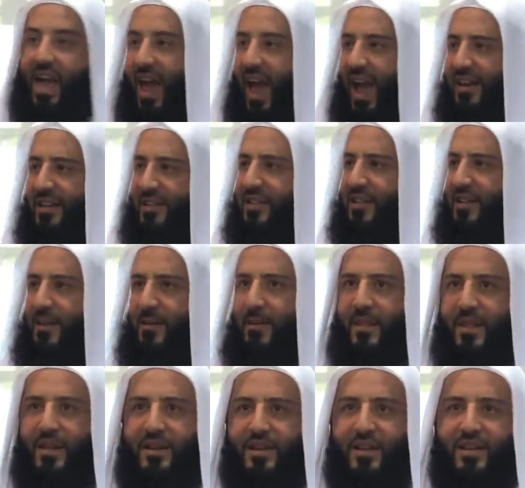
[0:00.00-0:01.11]
And
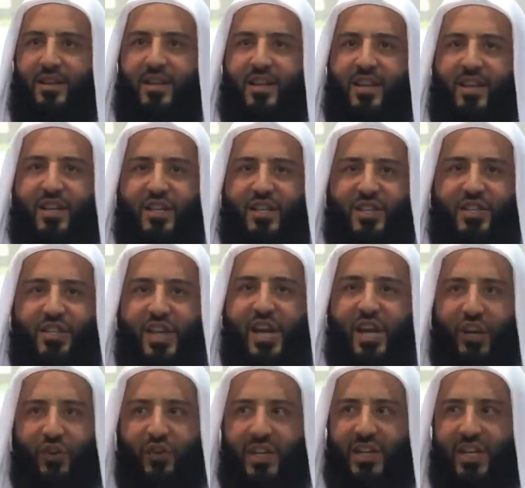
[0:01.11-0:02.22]

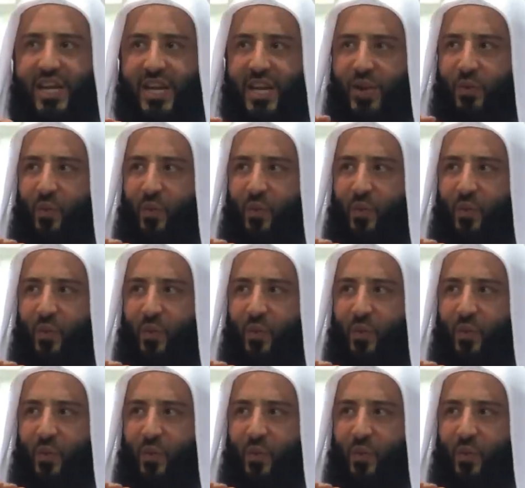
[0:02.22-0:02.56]
secretly